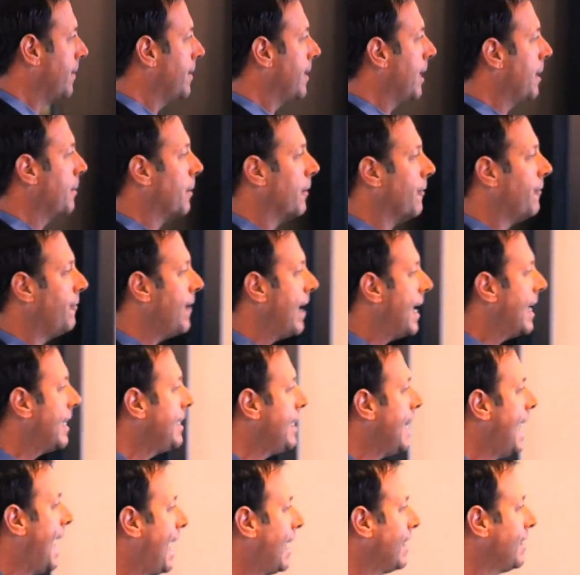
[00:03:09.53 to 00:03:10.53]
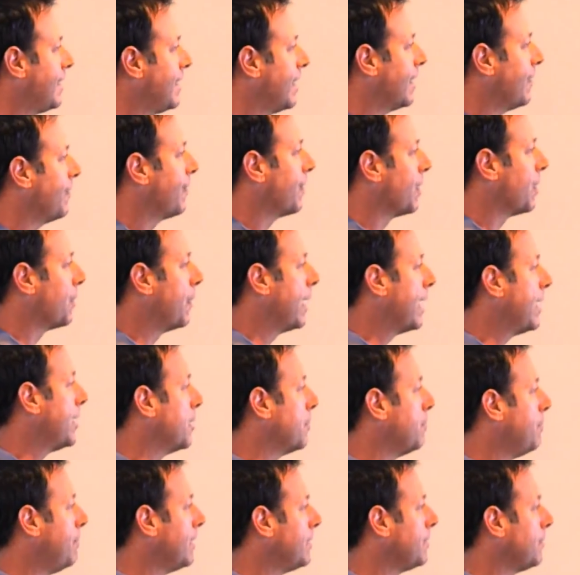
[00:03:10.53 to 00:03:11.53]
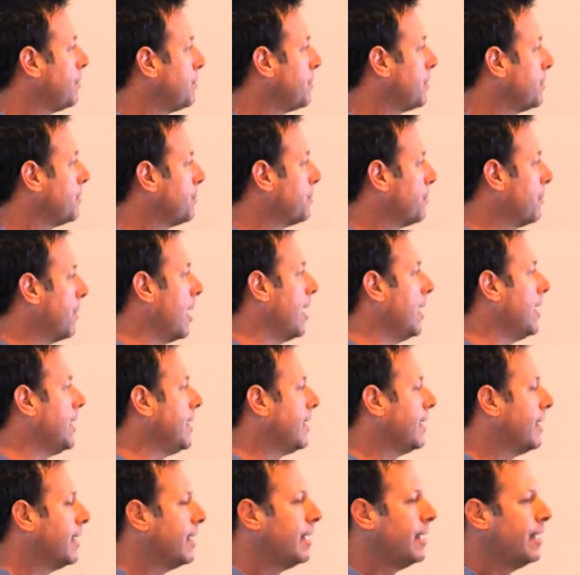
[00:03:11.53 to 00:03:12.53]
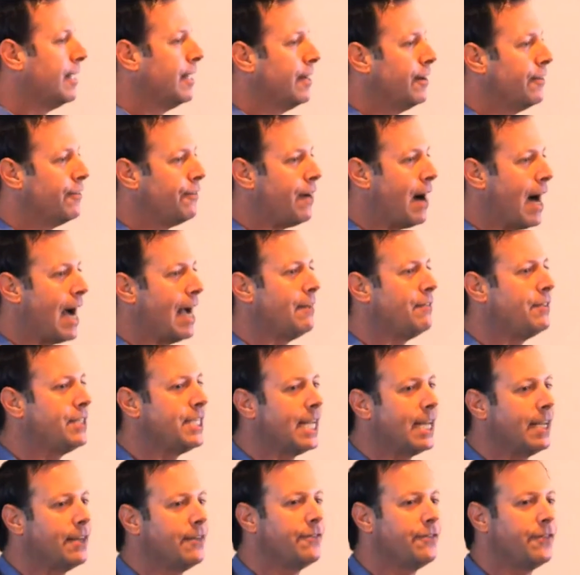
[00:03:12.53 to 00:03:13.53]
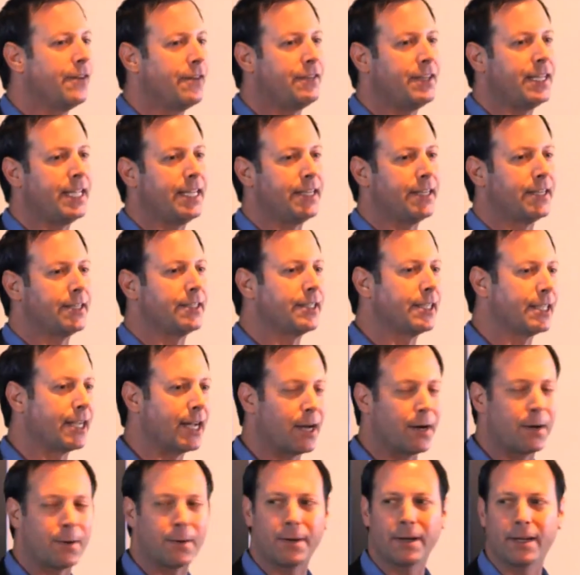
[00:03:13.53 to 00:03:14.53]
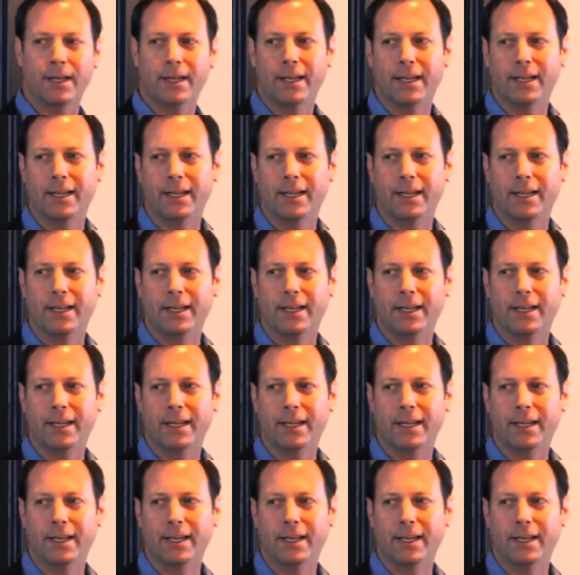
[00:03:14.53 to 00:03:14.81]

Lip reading: They were fantastic for the way your business was run 5, 10, 15 years ago.